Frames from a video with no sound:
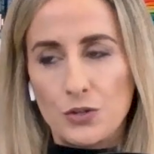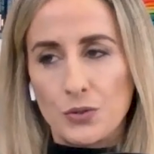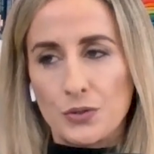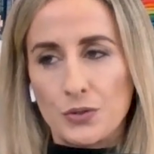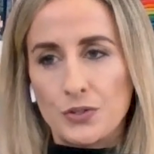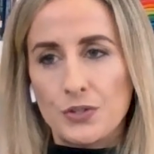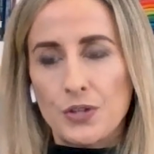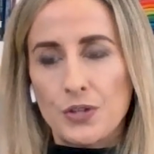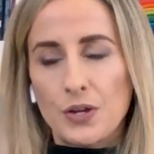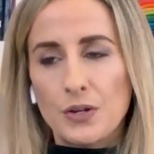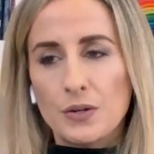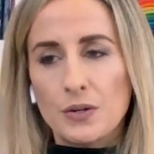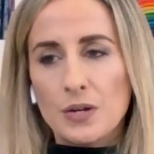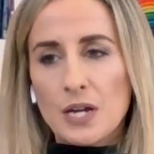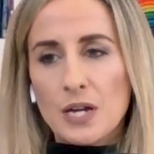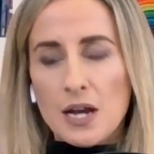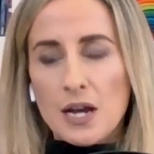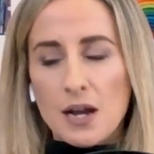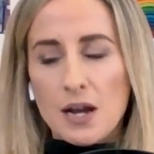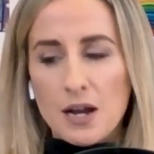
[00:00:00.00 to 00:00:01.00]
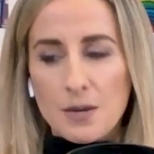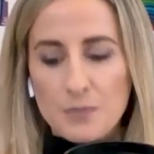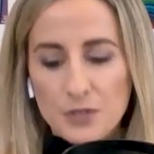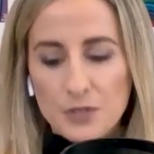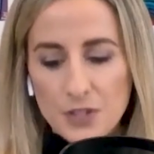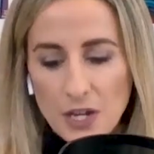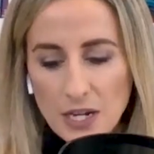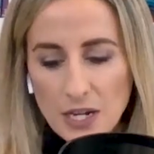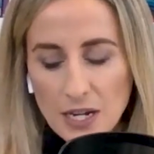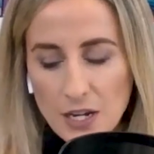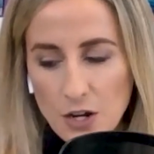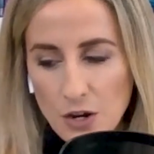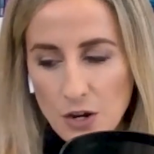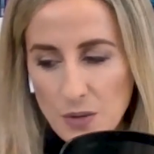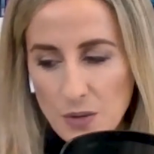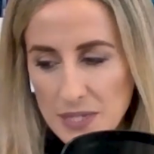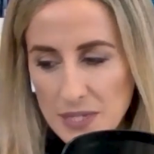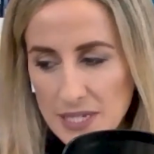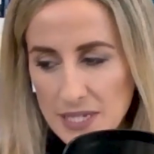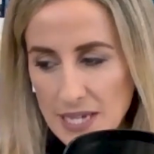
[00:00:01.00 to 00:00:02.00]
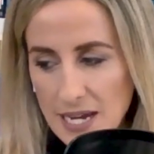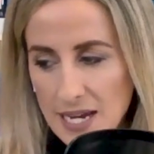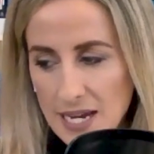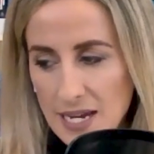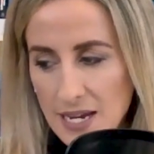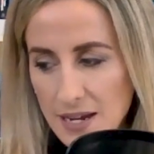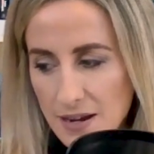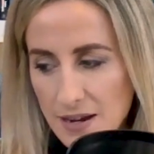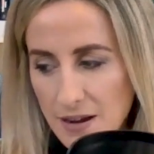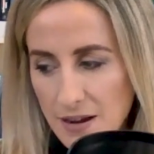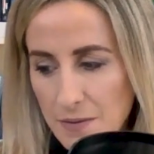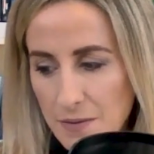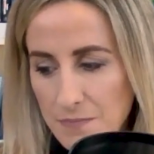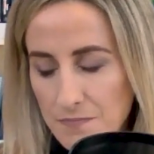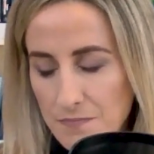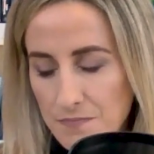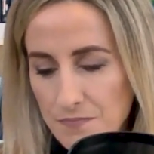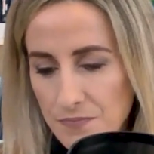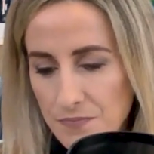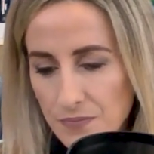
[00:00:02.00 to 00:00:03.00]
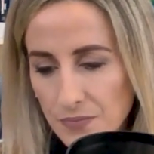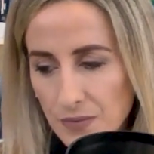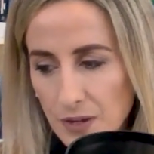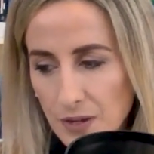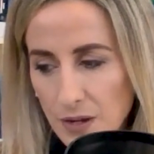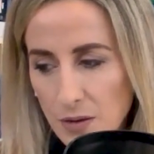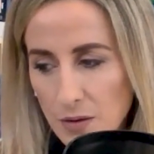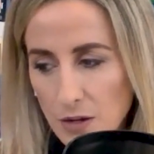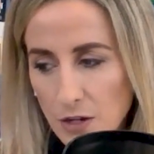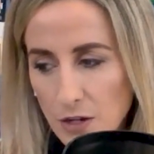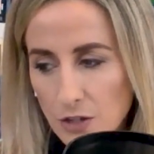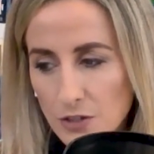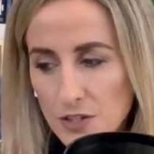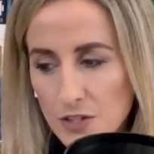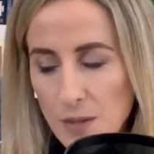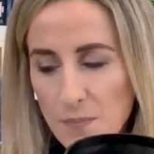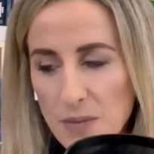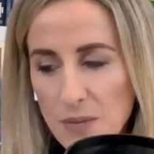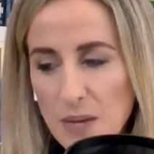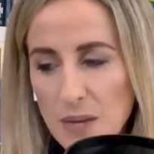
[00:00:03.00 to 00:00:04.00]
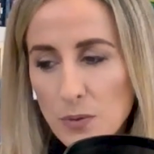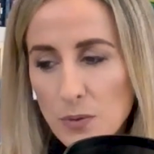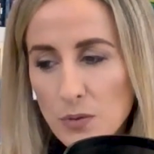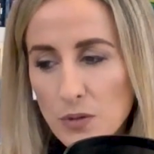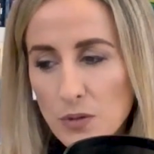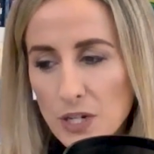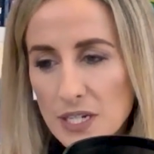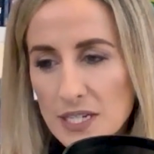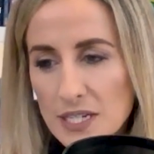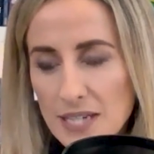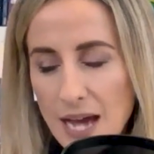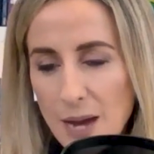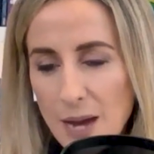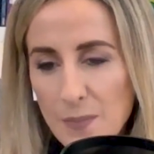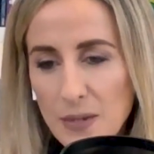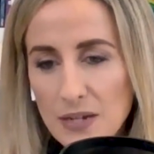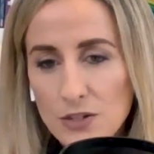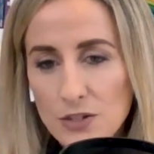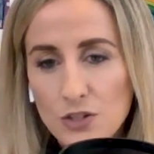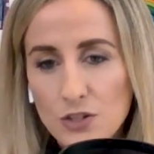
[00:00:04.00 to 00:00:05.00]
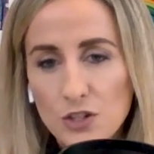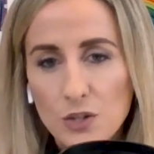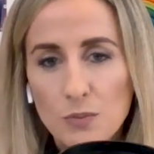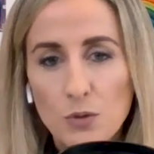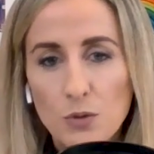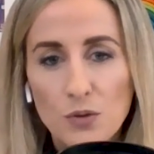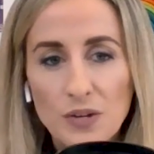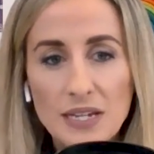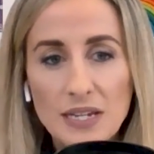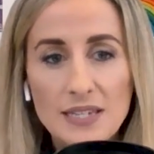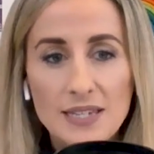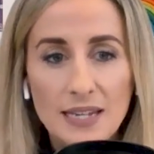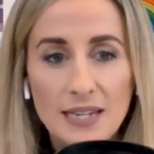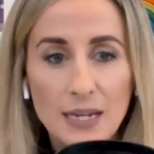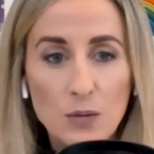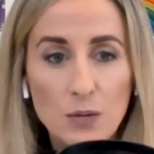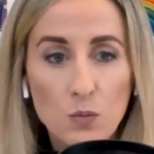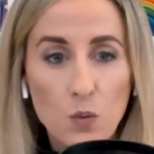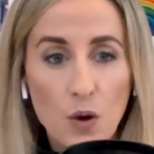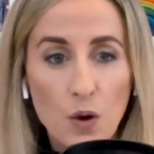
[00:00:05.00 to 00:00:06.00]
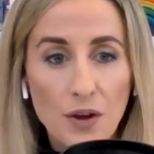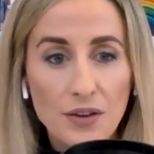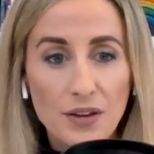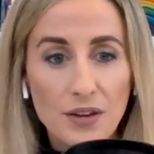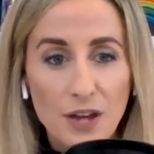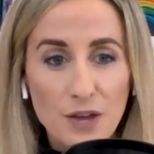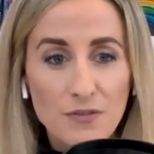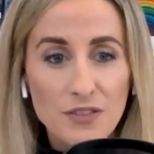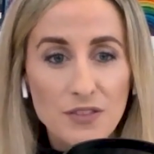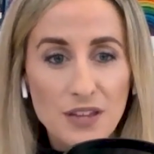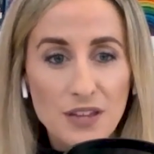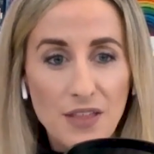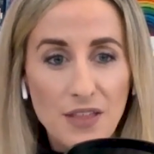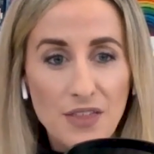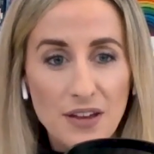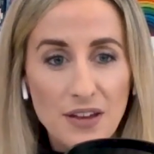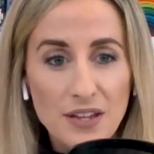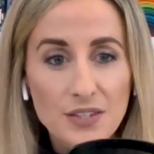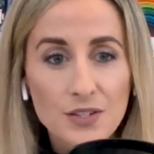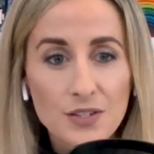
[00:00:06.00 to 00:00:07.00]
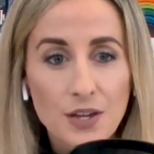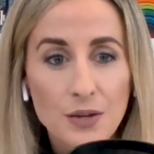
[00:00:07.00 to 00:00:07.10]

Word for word: Sure. So, um, certainly, I would say um, some people can tap into more easily one over the other.